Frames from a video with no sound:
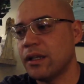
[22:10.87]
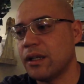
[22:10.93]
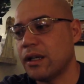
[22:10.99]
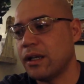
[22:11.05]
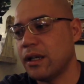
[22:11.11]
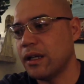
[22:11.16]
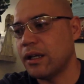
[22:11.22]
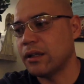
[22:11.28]

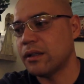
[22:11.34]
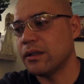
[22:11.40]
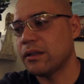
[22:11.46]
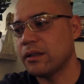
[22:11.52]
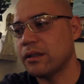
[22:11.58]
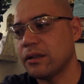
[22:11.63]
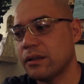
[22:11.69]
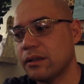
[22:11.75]
what
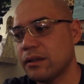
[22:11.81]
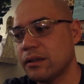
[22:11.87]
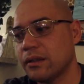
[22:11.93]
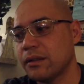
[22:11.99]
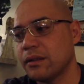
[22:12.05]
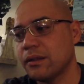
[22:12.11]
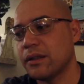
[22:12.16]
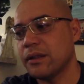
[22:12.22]

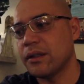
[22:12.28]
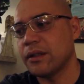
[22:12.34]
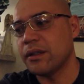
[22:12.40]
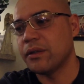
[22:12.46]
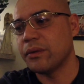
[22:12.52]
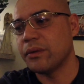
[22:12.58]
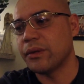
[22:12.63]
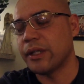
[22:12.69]

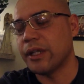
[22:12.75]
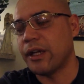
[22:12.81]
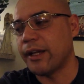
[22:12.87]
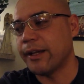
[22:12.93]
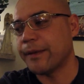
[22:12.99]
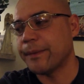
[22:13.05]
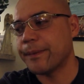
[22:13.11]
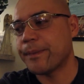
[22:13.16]
do you
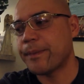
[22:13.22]
call it?